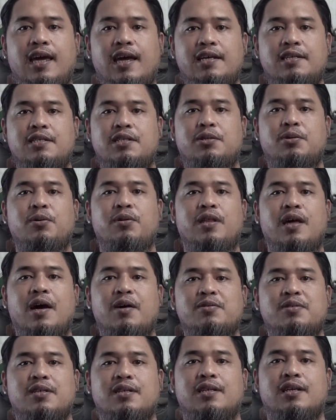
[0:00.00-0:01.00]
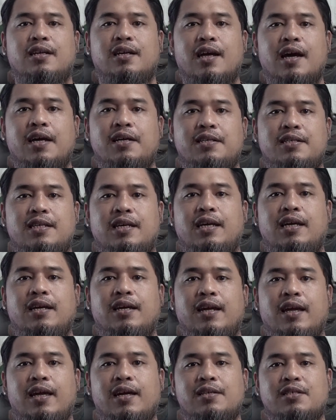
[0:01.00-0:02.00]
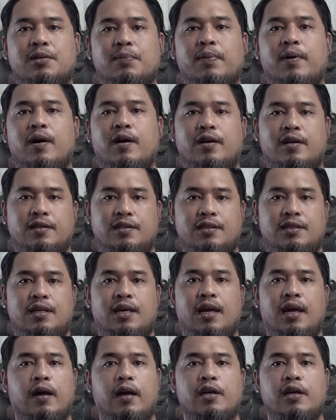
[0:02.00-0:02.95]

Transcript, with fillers: E S two thousand nineteen is upon us.